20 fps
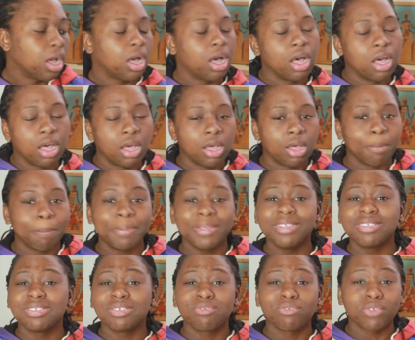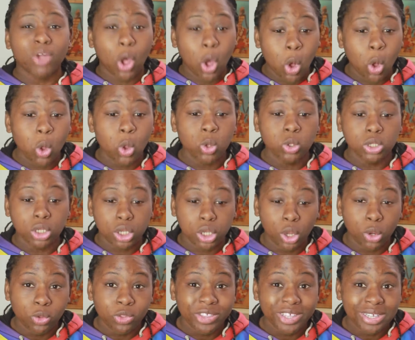of old
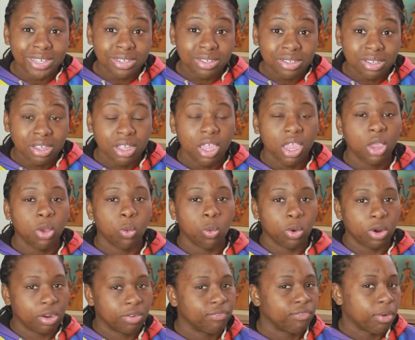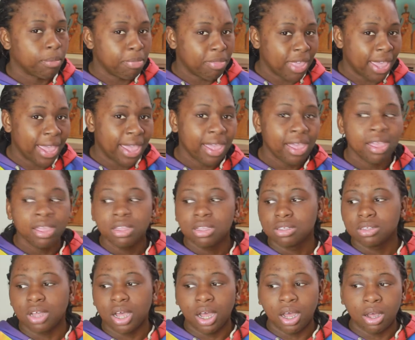clothing and work from that,
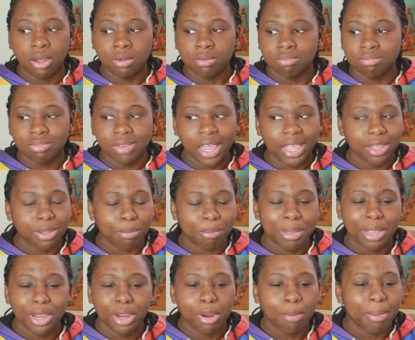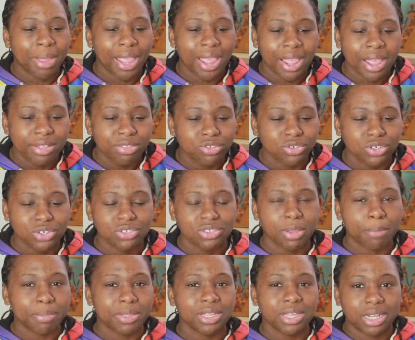like a pair of pants or
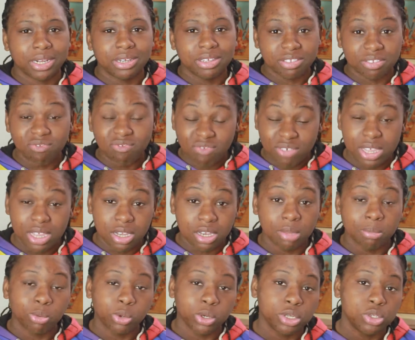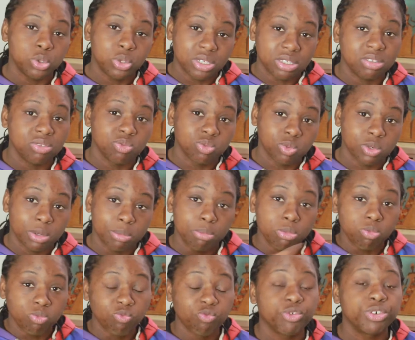something that doesn't fit anymore, and you can
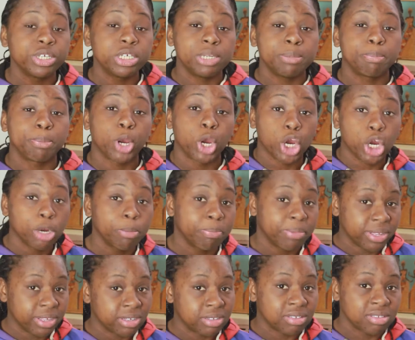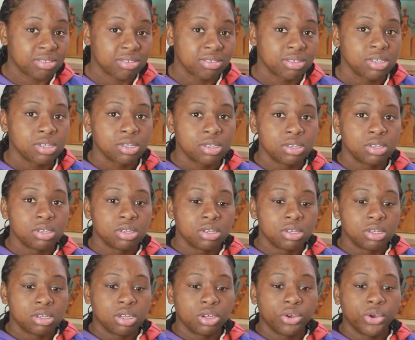repurpose
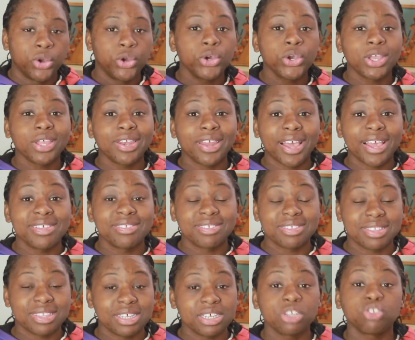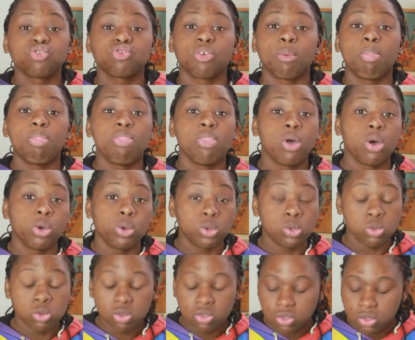hook and eyes and things from
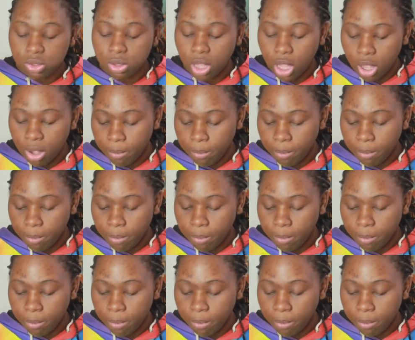those.